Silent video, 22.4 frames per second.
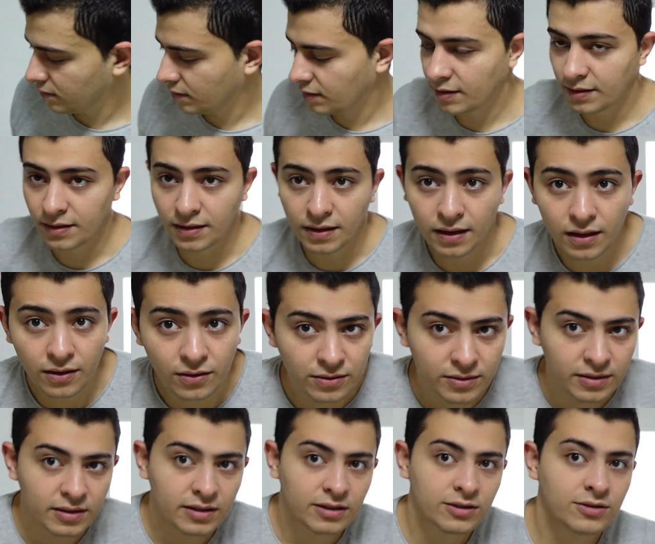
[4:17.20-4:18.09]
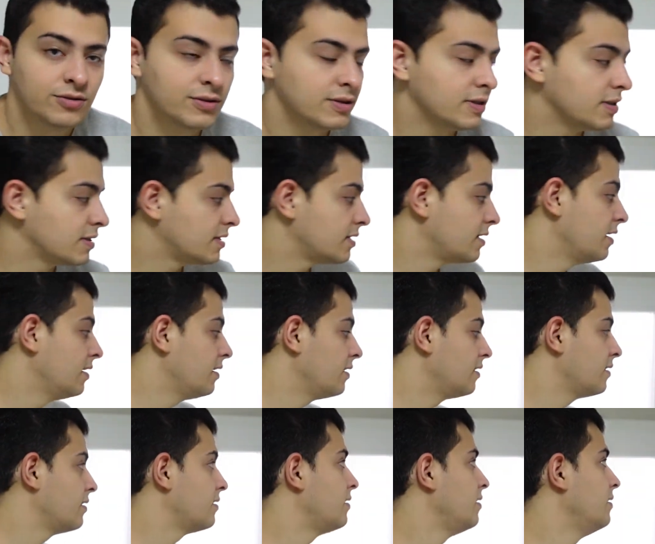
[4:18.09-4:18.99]
And now I'm gonna use a
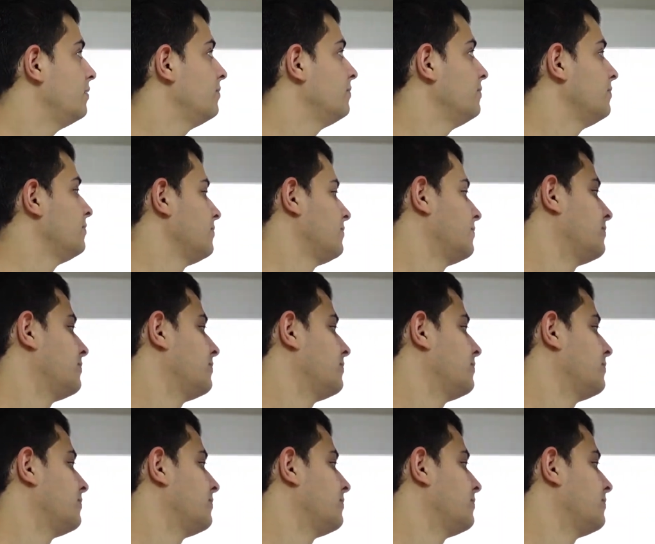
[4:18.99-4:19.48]
styling cream.